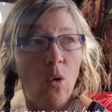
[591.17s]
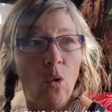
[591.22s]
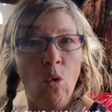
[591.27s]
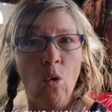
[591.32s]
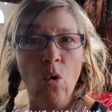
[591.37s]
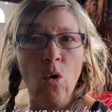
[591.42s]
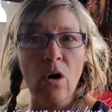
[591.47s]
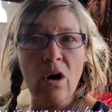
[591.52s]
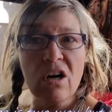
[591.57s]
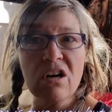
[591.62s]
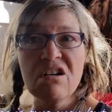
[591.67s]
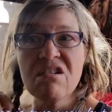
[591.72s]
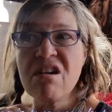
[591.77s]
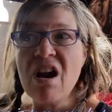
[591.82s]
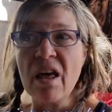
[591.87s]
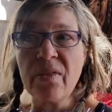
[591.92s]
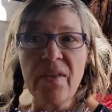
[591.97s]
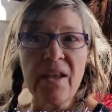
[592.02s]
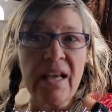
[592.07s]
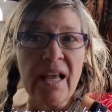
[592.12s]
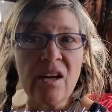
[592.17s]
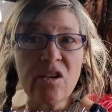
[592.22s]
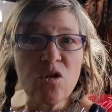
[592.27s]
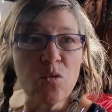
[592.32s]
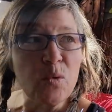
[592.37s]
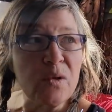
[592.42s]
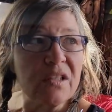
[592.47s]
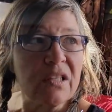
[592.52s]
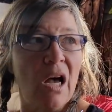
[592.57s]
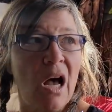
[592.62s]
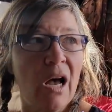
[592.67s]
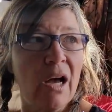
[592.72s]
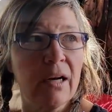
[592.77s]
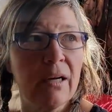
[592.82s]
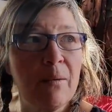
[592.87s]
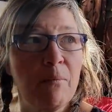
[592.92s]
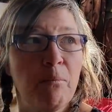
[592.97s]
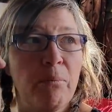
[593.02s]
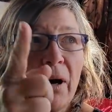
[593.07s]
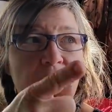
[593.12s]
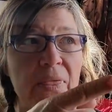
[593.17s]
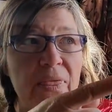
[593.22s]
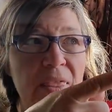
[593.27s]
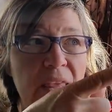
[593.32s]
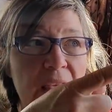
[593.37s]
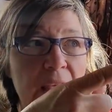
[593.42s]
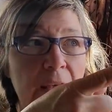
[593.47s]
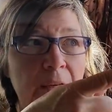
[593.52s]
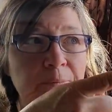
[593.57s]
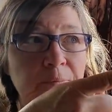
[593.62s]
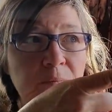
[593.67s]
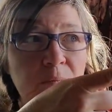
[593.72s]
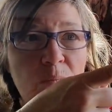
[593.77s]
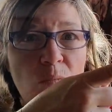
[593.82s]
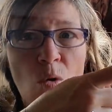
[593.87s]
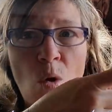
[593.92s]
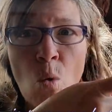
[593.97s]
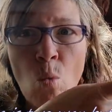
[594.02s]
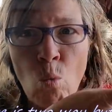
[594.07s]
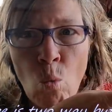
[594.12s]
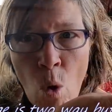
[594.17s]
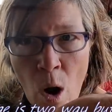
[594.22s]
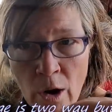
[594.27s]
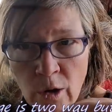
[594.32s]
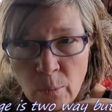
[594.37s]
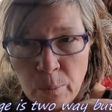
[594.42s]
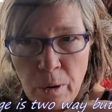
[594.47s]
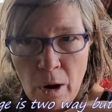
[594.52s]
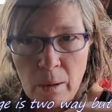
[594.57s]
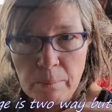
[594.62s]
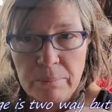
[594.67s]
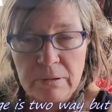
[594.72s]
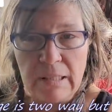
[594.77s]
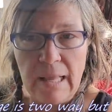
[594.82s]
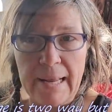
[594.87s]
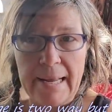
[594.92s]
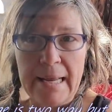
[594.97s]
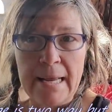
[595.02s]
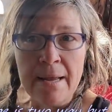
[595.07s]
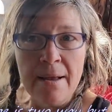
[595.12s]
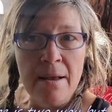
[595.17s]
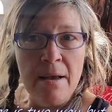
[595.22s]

or nothing else was on but the water pump light.